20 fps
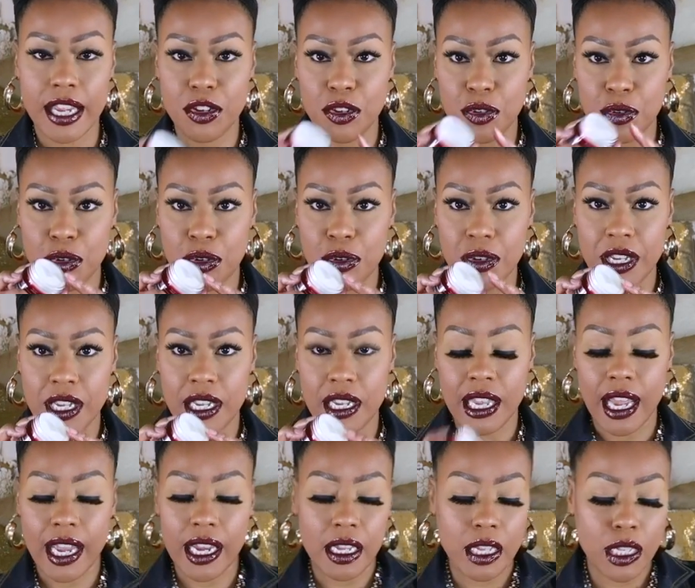you do get
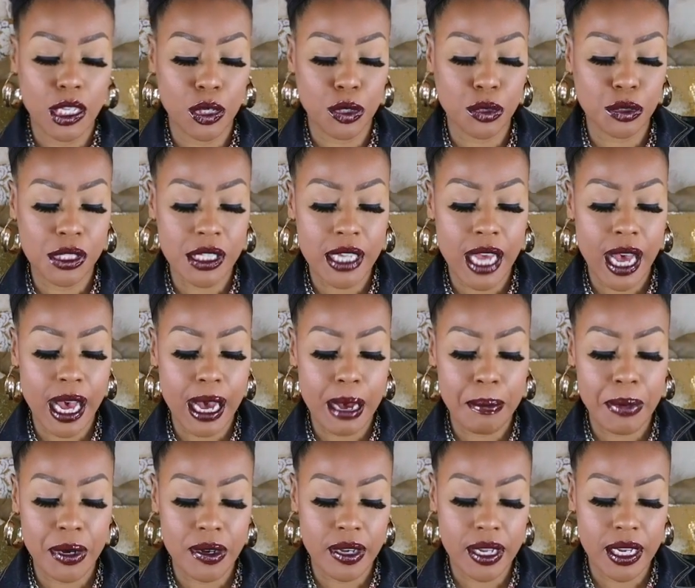like a little top
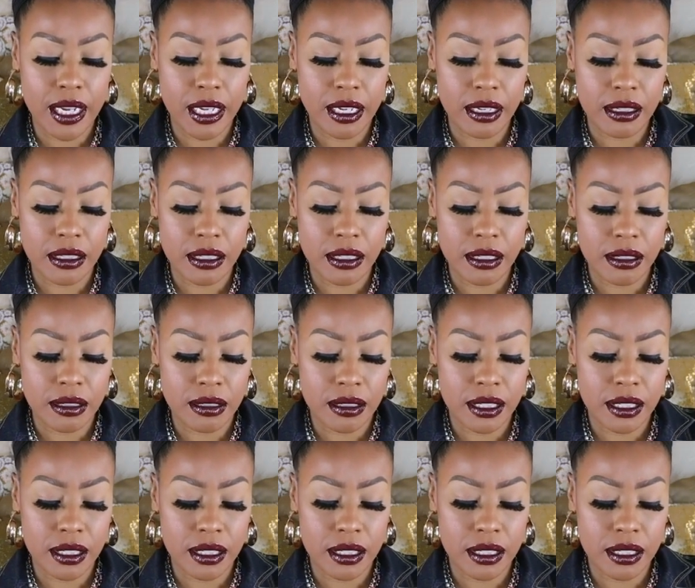on it.